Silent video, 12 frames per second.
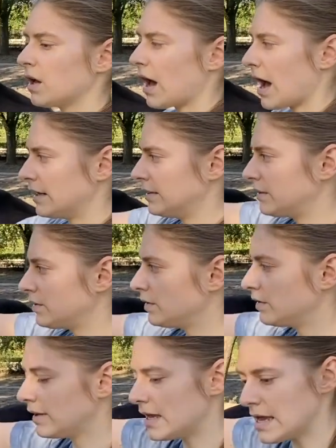and
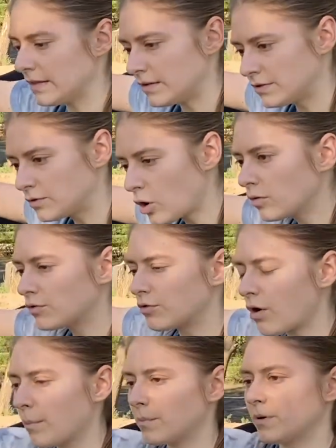the
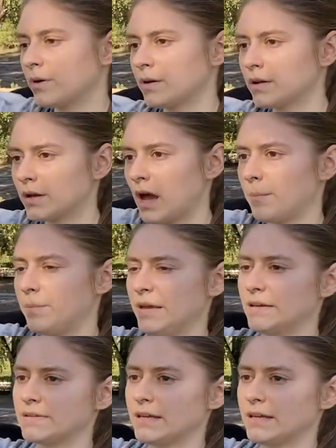drop appears